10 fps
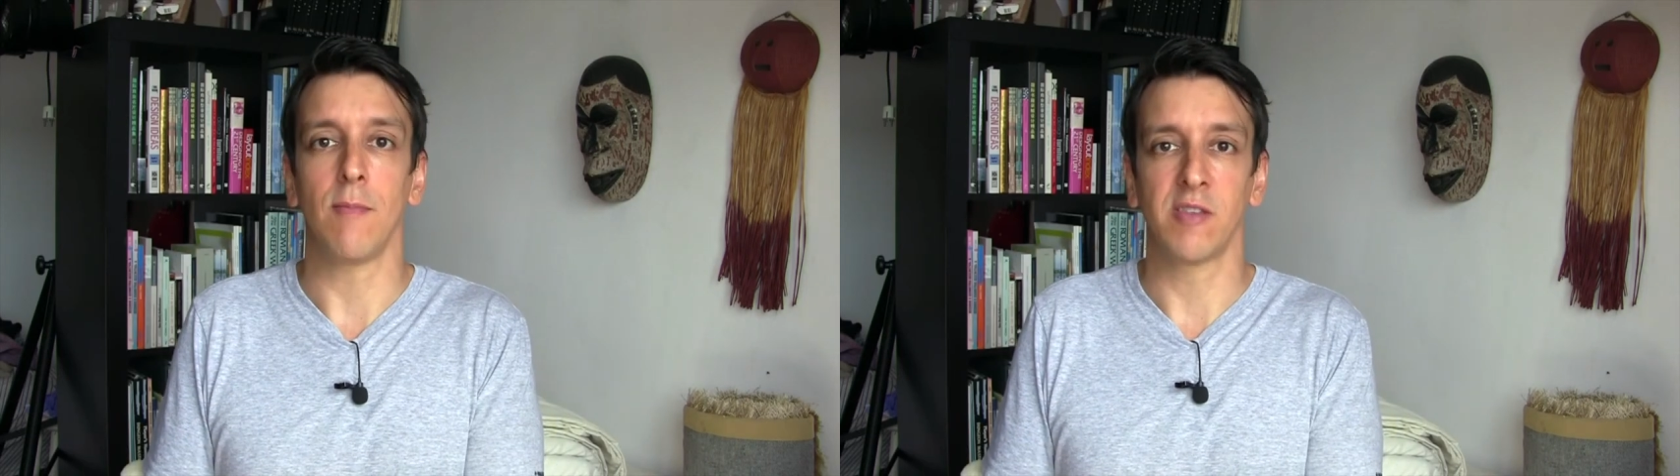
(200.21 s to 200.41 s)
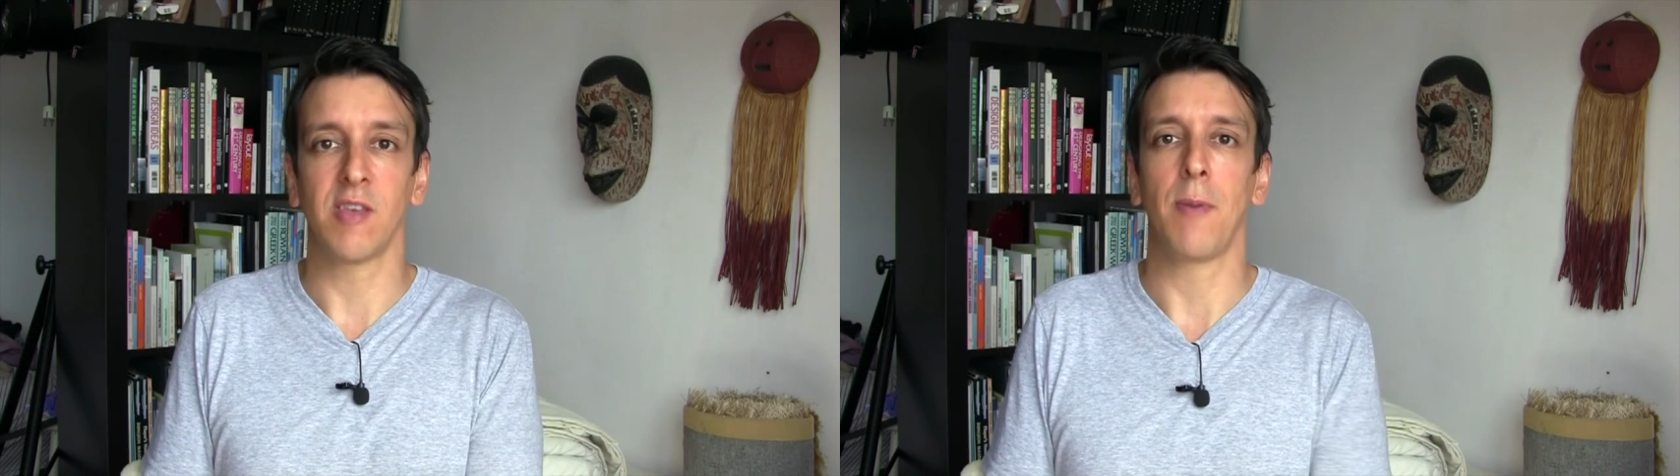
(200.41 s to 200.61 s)

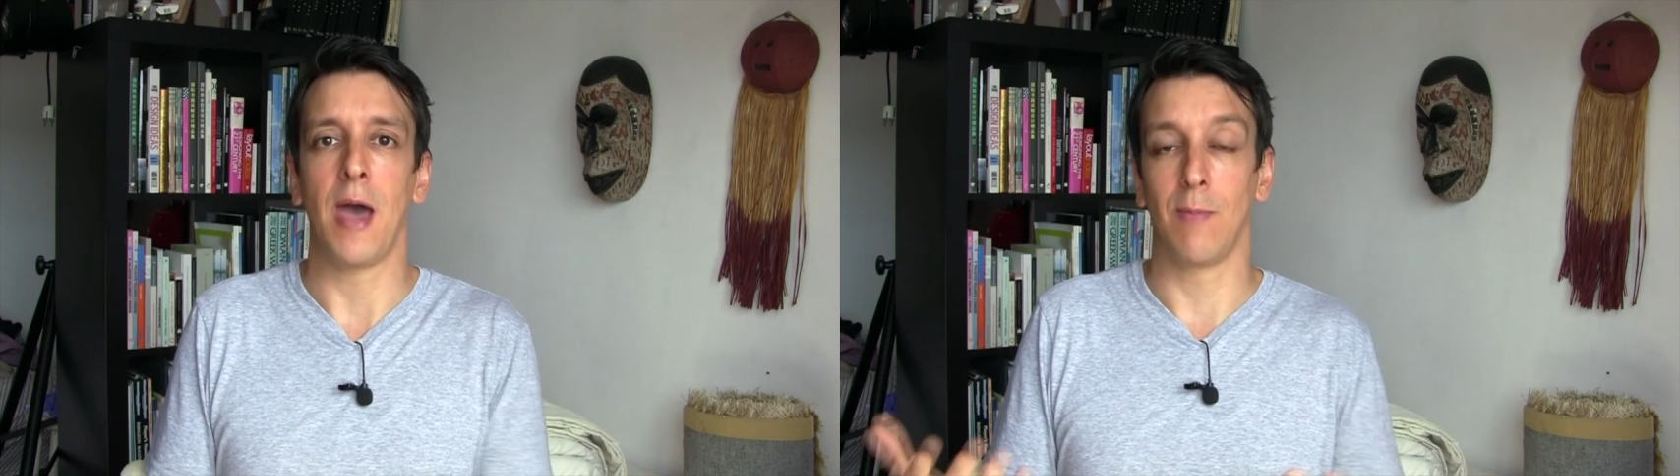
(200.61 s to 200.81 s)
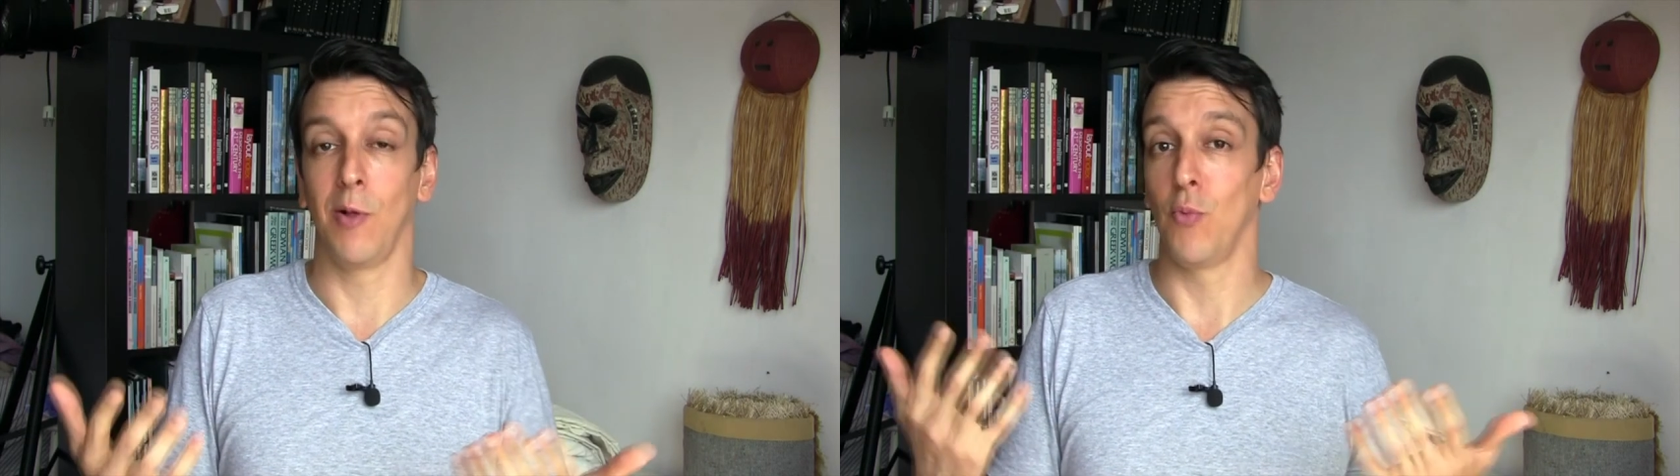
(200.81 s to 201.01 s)
it's
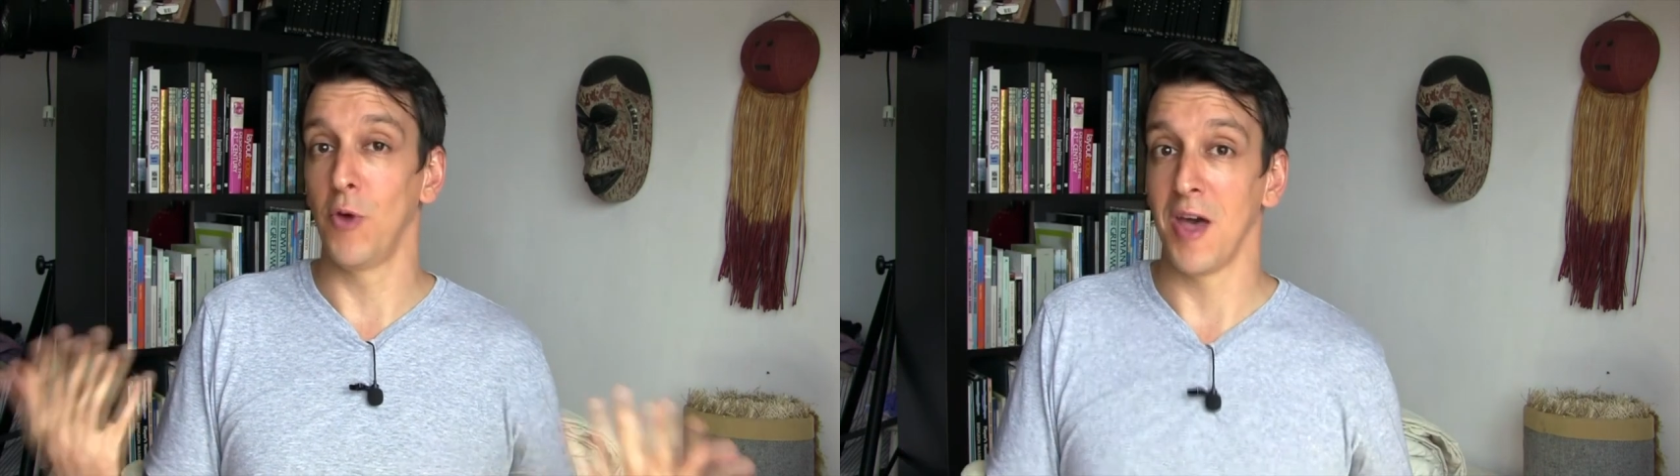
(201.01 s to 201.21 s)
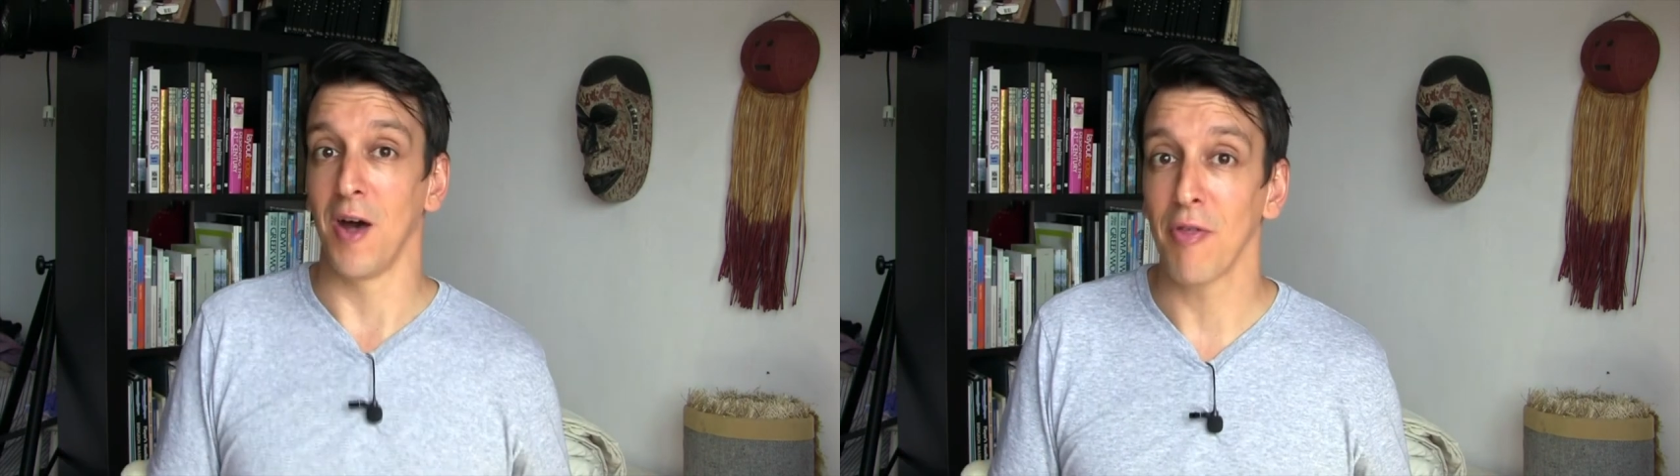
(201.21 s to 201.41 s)
compatible
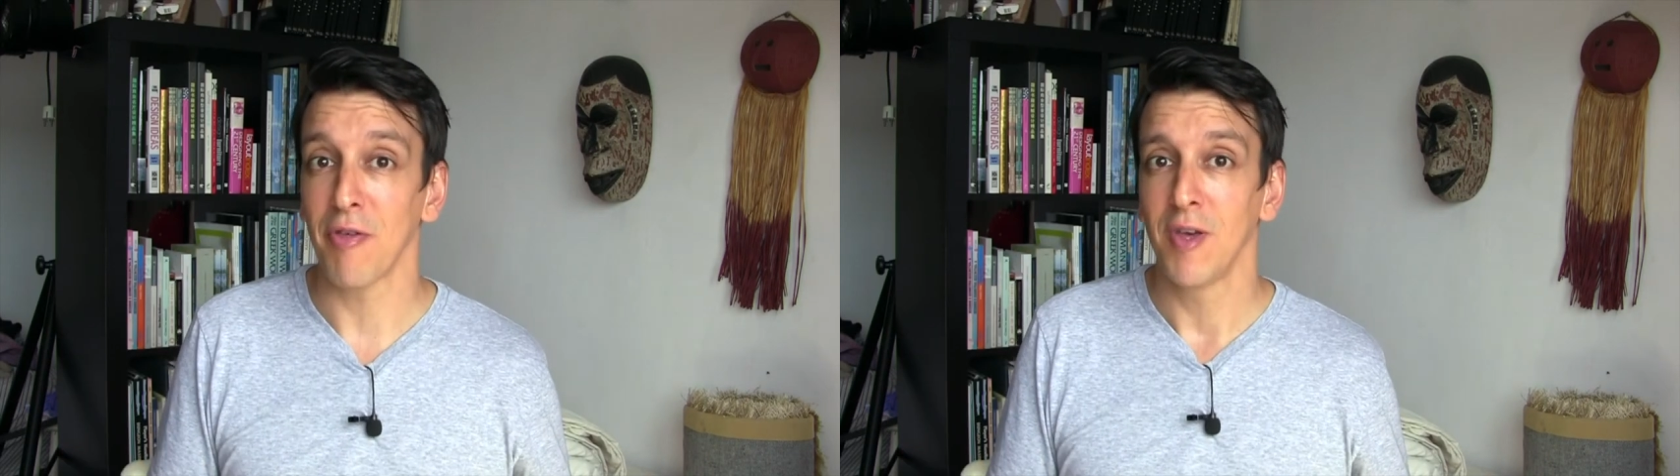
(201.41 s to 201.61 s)
with health.